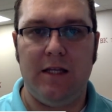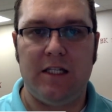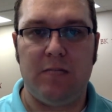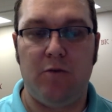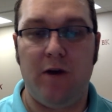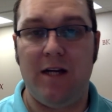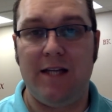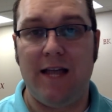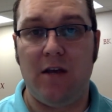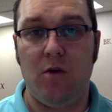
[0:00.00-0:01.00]

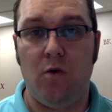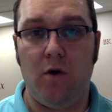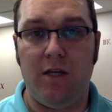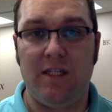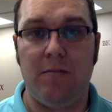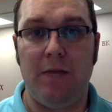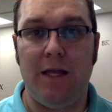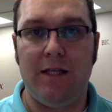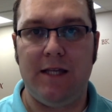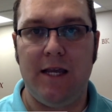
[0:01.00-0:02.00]
sprained ankle or
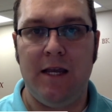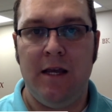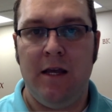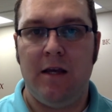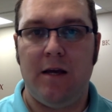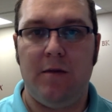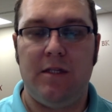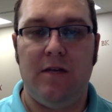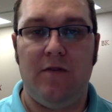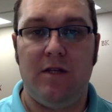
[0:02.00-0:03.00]
instability, come
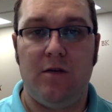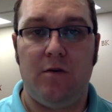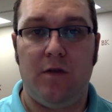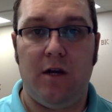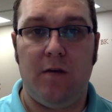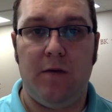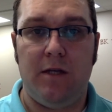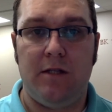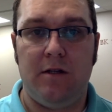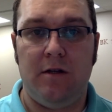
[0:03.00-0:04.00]
and see a physical
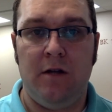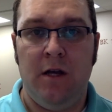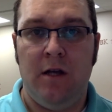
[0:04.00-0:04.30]
therapist, and